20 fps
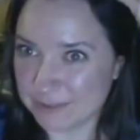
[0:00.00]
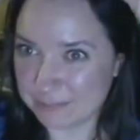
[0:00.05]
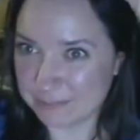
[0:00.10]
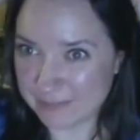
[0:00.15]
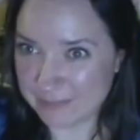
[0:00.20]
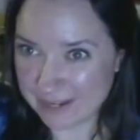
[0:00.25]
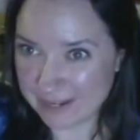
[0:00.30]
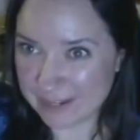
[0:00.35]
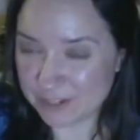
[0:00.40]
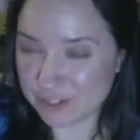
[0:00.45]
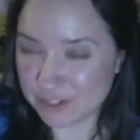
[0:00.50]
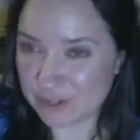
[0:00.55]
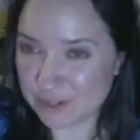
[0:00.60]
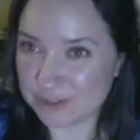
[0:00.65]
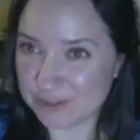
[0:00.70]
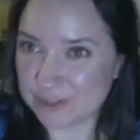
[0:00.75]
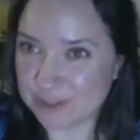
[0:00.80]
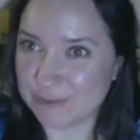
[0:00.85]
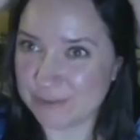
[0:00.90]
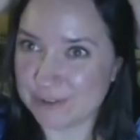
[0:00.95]
it
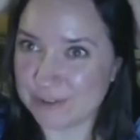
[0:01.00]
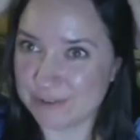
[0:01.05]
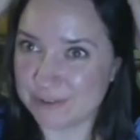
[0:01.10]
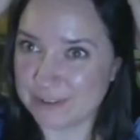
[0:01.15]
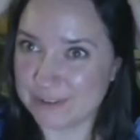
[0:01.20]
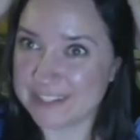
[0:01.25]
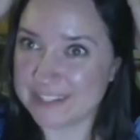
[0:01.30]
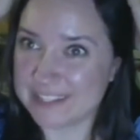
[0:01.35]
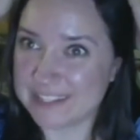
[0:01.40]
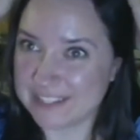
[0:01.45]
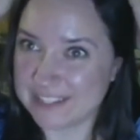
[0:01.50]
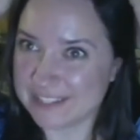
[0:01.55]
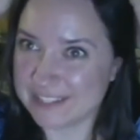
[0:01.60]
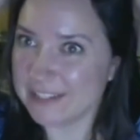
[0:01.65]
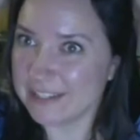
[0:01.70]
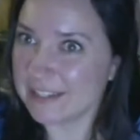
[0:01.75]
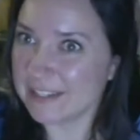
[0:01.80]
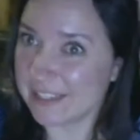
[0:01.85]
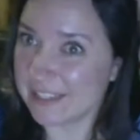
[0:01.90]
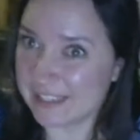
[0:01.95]
shows through because it's
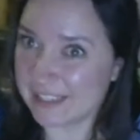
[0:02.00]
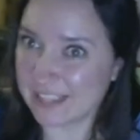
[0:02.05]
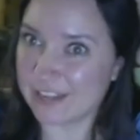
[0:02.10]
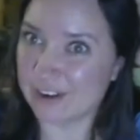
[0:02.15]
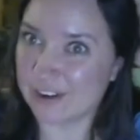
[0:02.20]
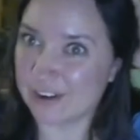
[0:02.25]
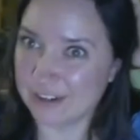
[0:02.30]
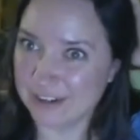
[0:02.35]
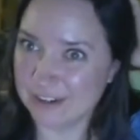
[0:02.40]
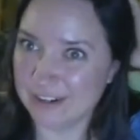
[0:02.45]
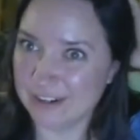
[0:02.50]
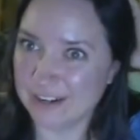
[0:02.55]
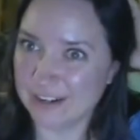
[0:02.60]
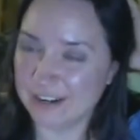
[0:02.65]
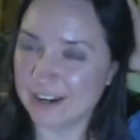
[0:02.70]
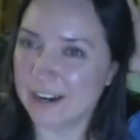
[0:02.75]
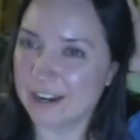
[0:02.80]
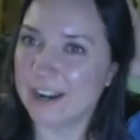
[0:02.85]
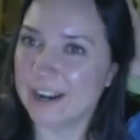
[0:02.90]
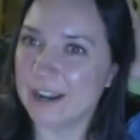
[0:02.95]
thinner,
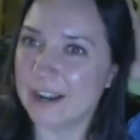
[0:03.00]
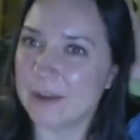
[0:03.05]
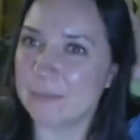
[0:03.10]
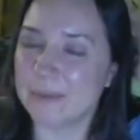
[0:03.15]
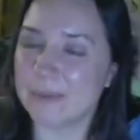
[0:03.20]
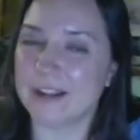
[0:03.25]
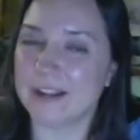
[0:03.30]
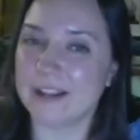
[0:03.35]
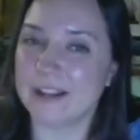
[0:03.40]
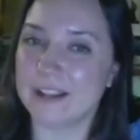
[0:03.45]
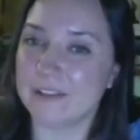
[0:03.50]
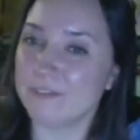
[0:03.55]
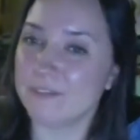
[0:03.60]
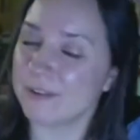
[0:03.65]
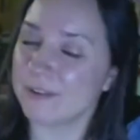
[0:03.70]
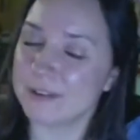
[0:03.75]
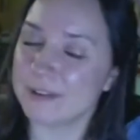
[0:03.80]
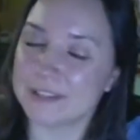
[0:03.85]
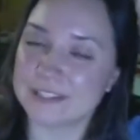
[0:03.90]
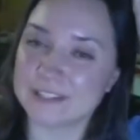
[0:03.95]
but
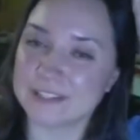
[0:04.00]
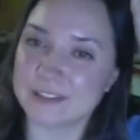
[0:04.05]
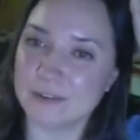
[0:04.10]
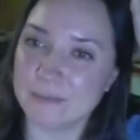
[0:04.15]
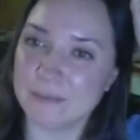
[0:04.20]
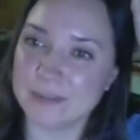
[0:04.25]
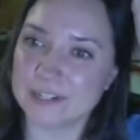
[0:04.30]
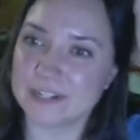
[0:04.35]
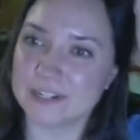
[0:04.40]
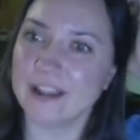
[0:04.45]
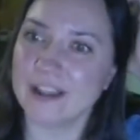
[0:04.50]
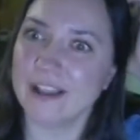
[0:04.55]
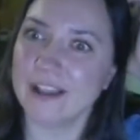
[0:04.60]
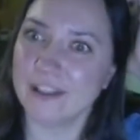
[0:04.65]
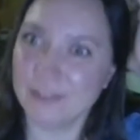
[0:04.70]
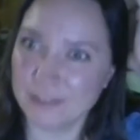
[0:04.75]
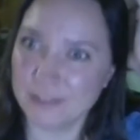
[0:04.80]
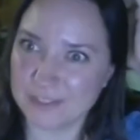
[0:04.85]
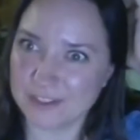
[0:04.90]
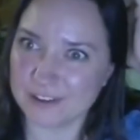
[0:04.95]
it's so much
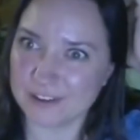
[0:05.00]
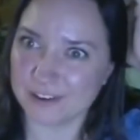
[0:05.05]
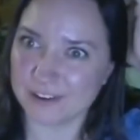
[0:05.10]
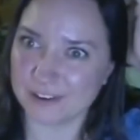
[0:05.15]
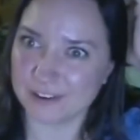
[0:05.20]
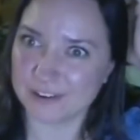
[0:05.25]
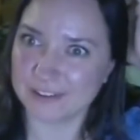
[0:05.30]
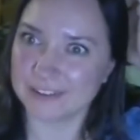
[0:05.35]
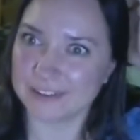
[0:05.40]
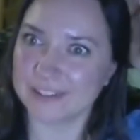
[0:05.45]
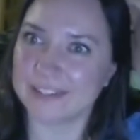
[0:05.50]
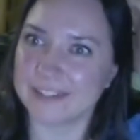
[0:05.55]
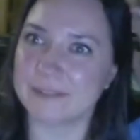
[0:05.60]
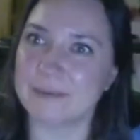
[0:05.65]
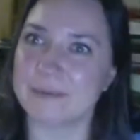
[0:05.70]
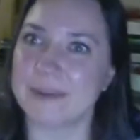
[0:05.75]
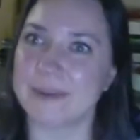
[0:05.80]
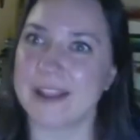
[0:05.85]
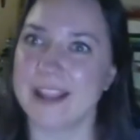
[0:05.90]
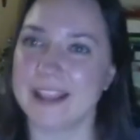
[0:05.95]
healthier. Like
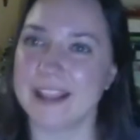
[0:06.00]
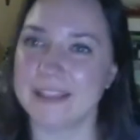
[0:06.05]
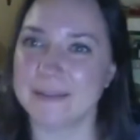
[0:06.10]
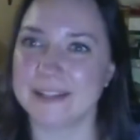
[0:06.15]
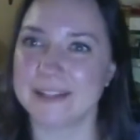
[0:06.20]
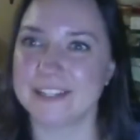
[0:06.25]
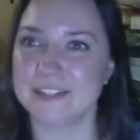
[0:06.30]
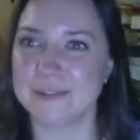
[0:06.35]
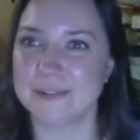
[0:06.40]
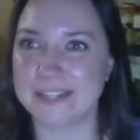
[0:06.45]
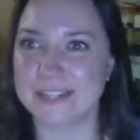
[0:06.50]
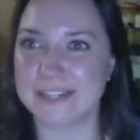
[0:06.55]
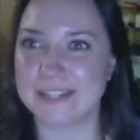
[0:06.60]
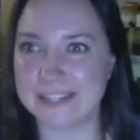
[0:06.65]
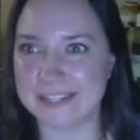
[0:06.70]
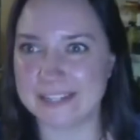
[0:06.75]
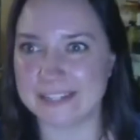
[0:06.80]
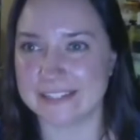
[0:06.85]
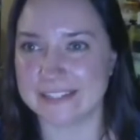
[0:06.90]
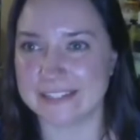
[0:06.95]
when I had my 2
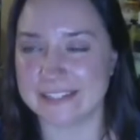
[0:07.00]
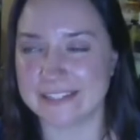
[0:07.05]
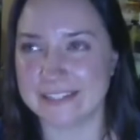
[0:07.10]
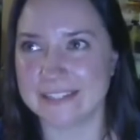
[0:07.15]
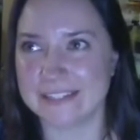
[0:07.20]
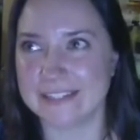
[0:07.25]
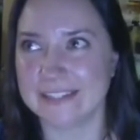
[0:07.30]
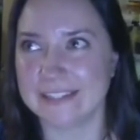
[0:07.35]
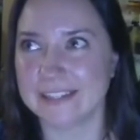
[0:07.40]
kids,